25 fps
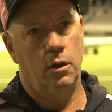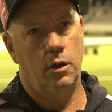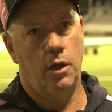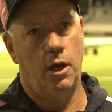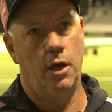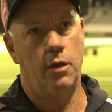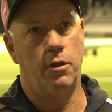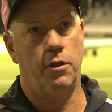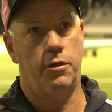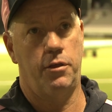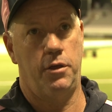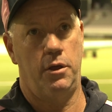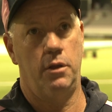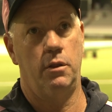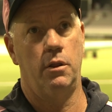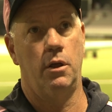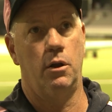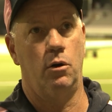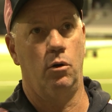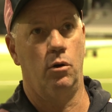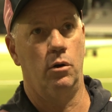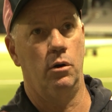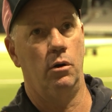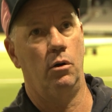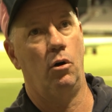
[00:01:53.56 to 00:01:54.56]
Yeah, the thing
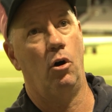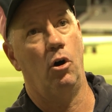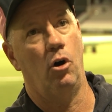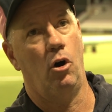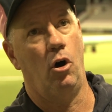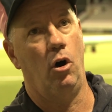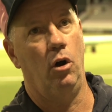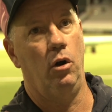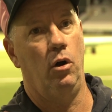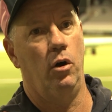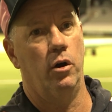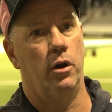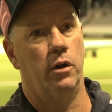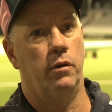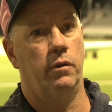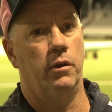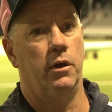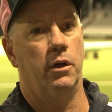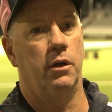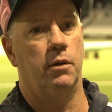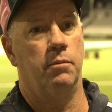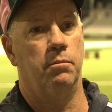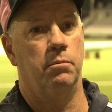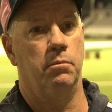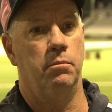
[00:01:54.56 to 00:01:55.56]
that I highlighted,
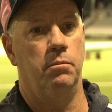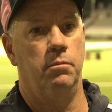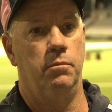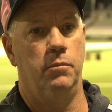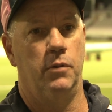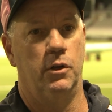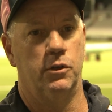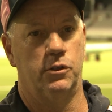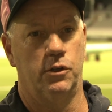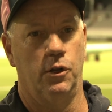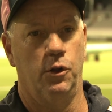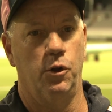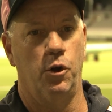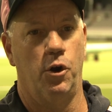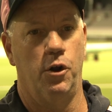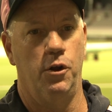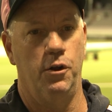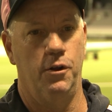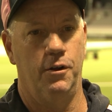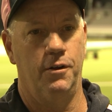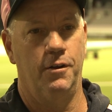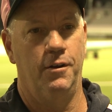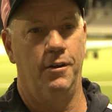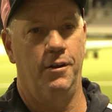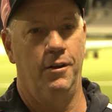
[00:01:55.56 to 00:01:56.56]
there's a lot
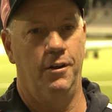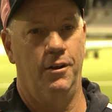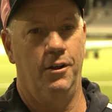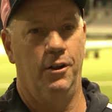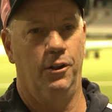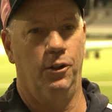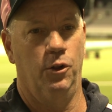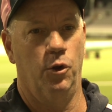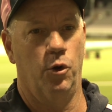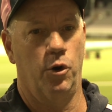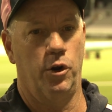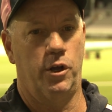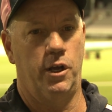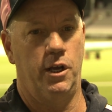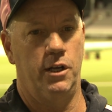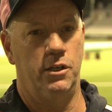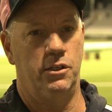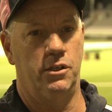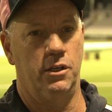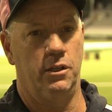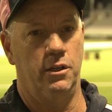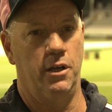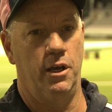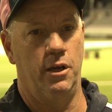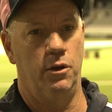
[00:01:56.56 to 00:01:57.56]
of
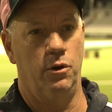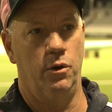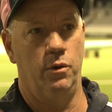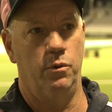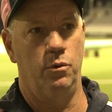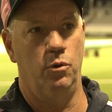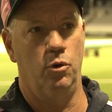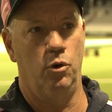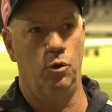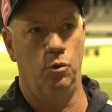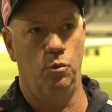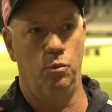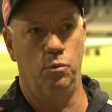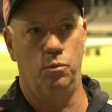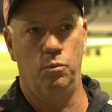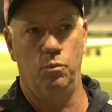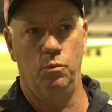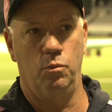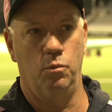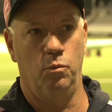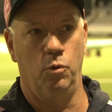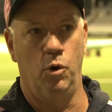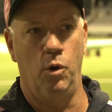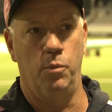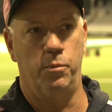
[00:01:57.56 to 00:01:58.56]
kids in there who
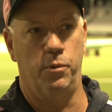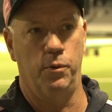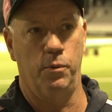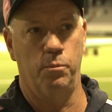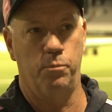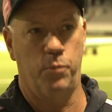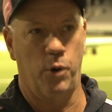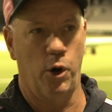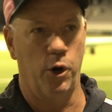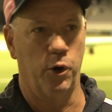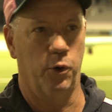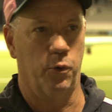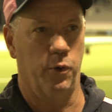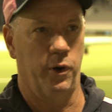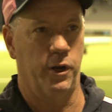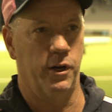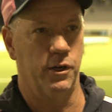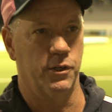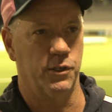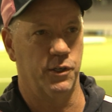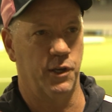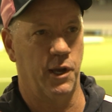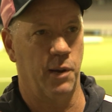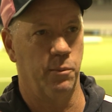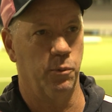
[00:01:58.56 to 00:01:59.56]
weren't pro
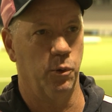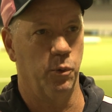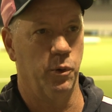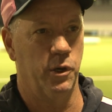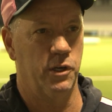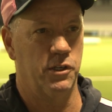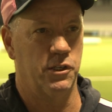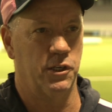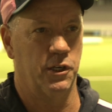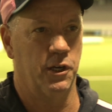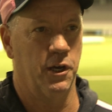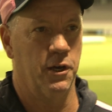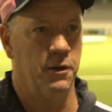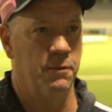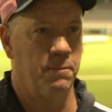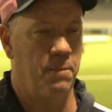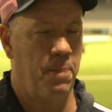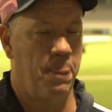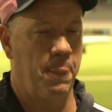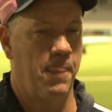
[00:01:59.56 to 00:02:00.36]
cricketers a couple of weeks ago.